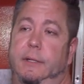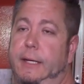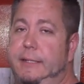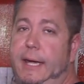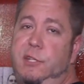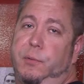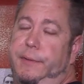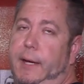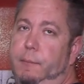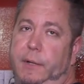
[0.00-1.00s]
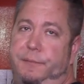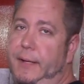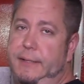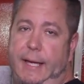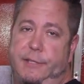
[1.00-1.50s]
Engage with them. They're
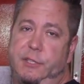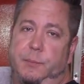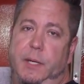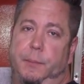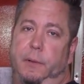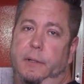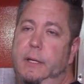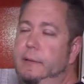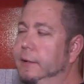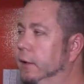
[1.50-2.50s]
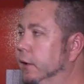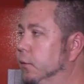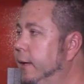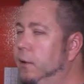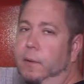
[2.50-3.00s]
fantastic people, they're a
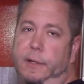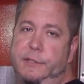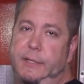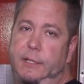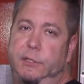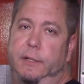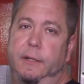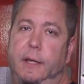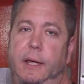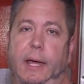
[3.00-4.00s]
great organization,